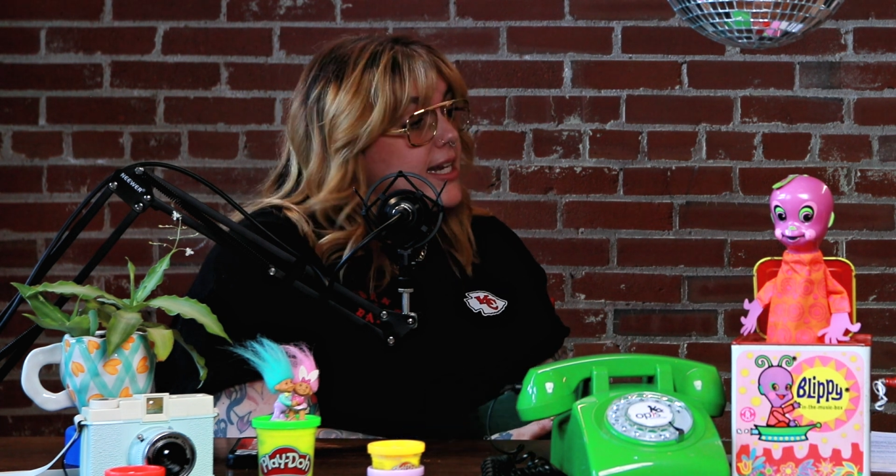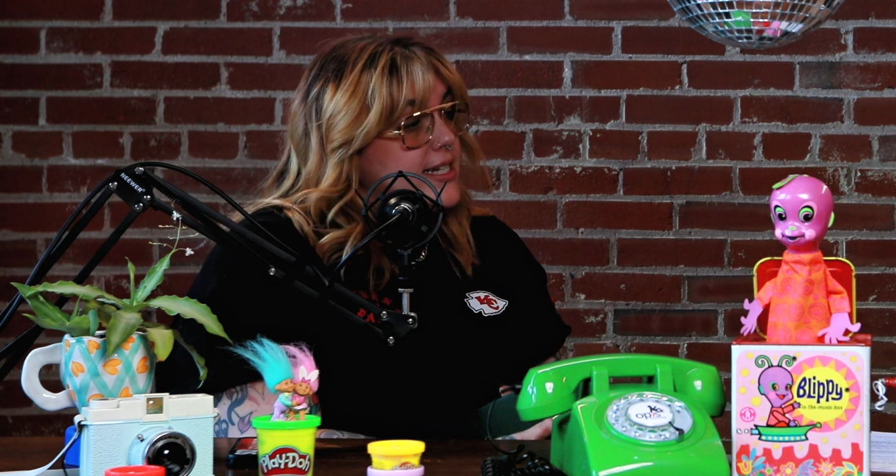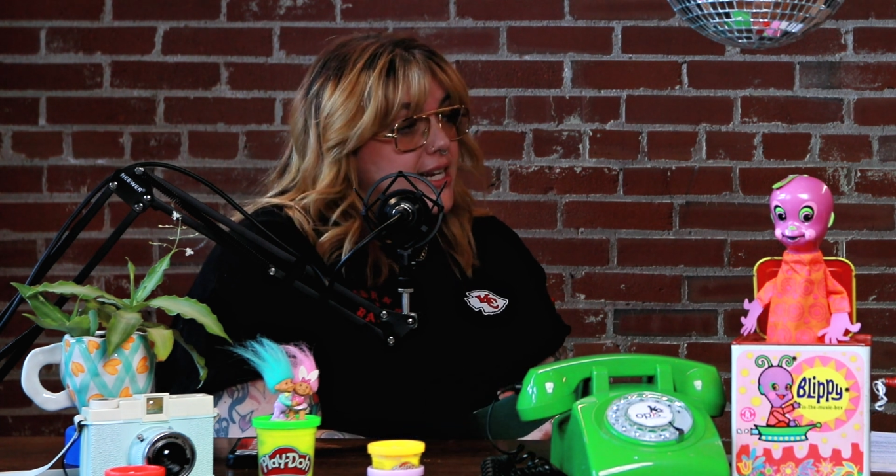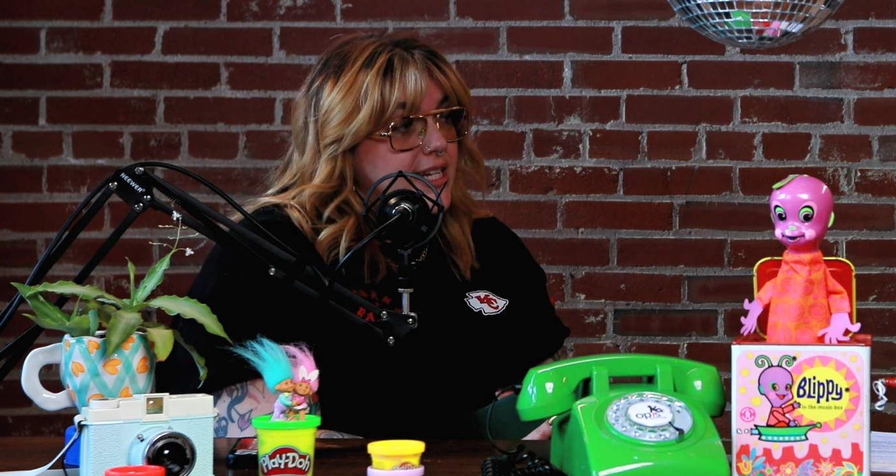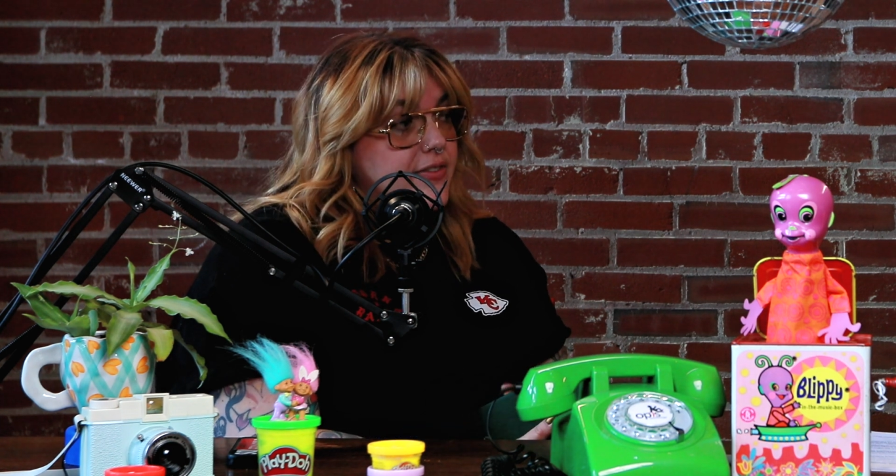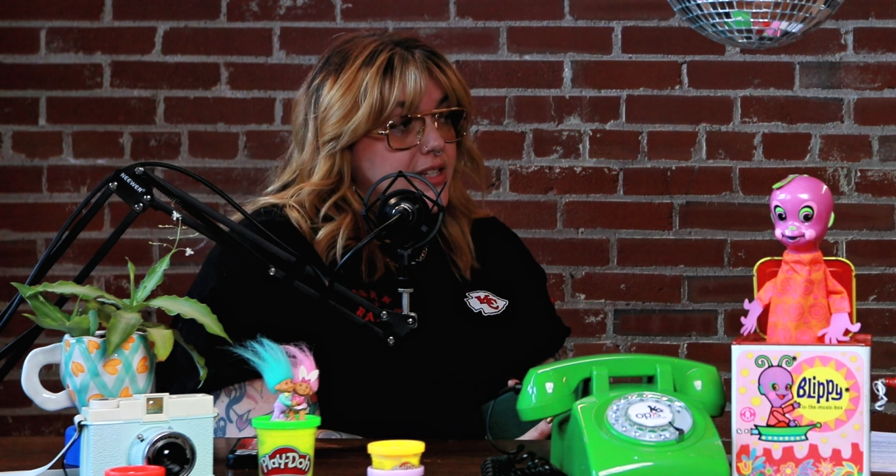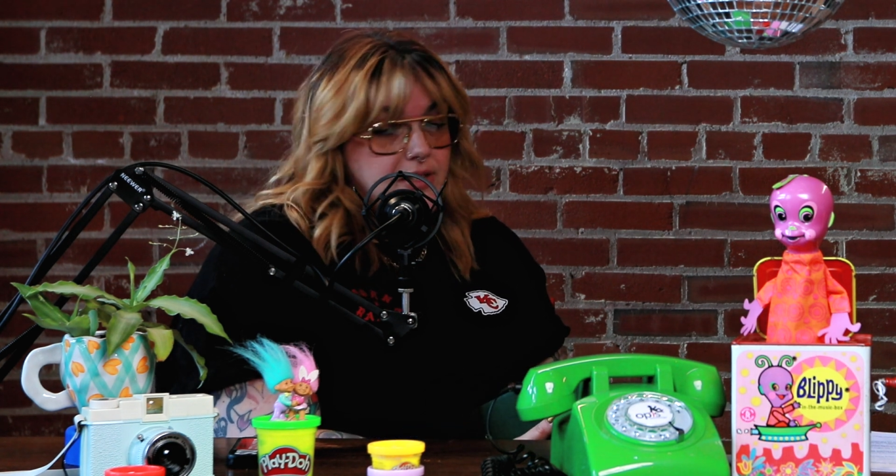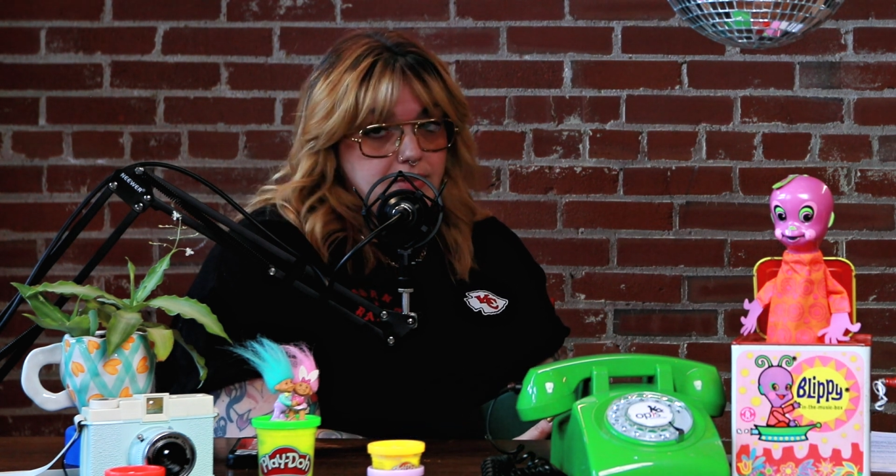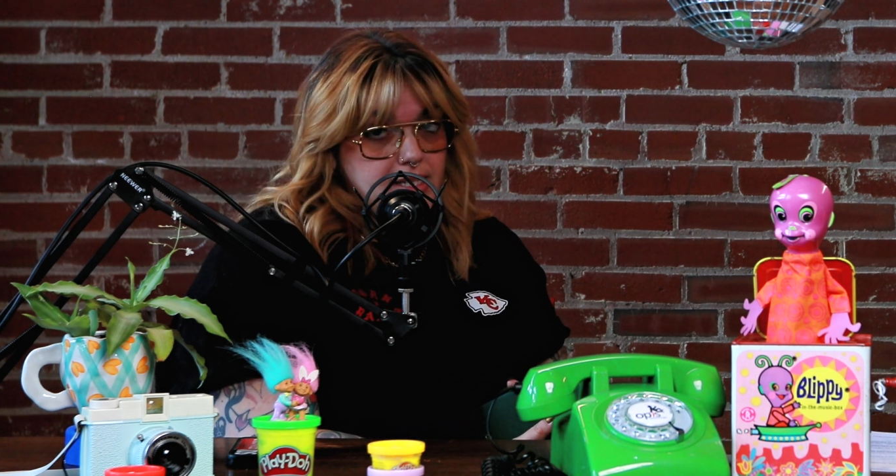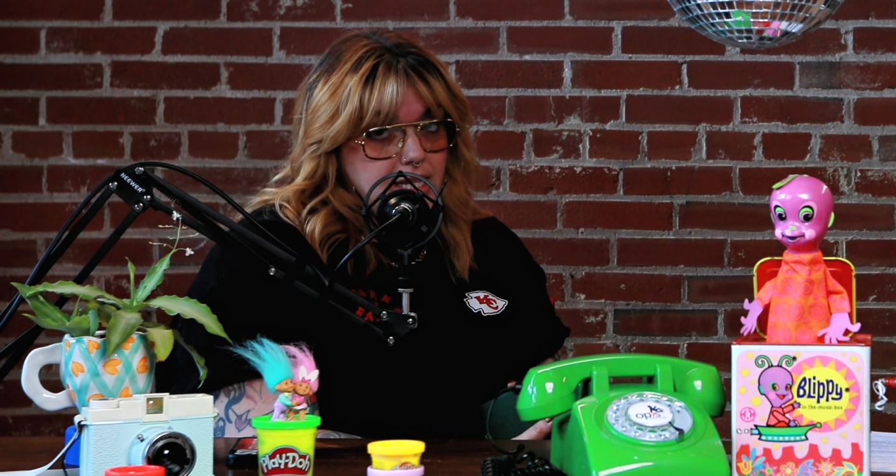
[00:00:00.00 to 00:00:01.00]
in any of
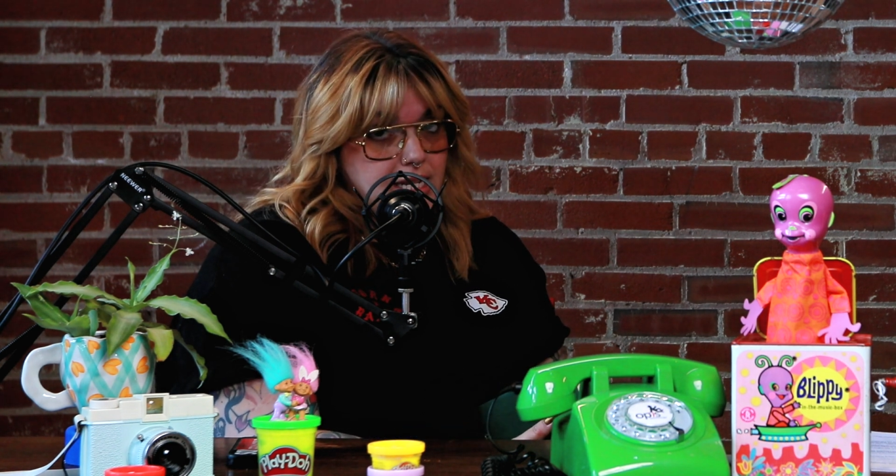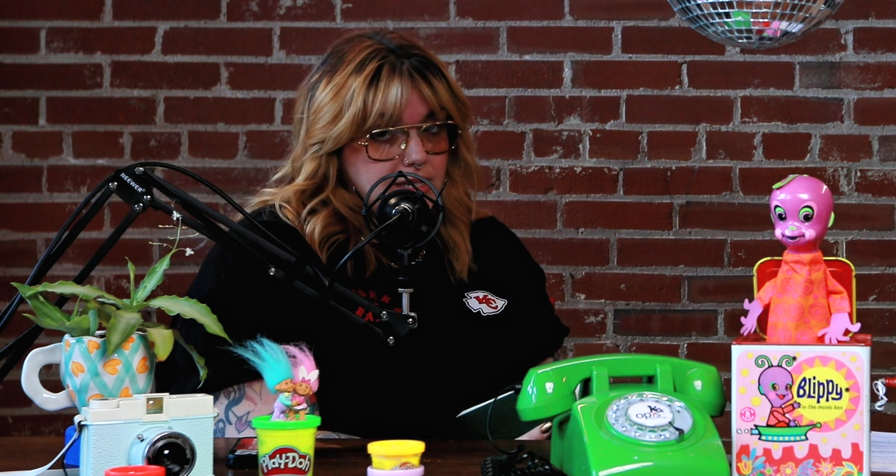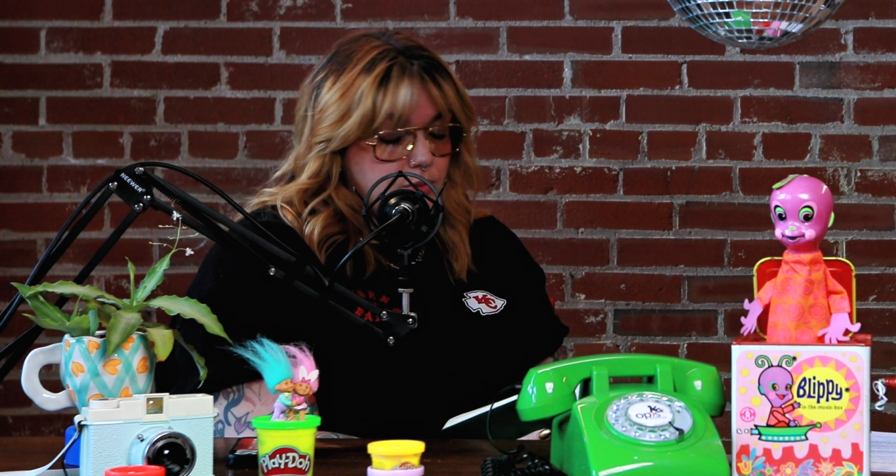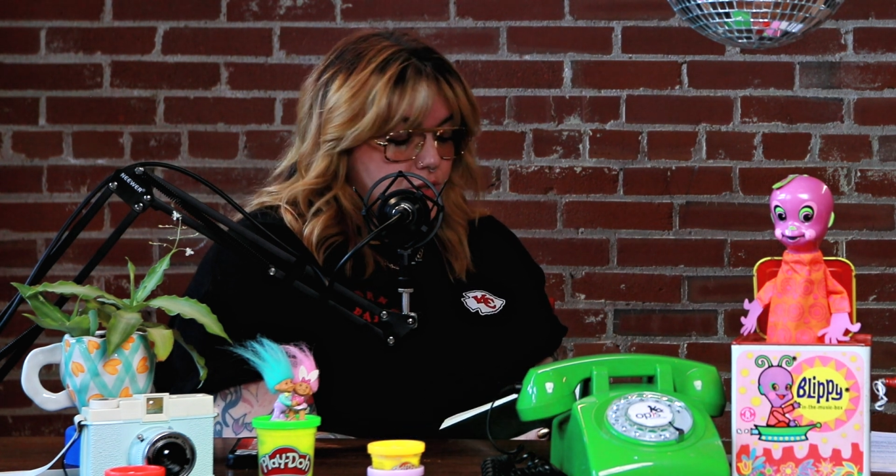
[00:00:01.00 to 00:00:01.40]
these facilities,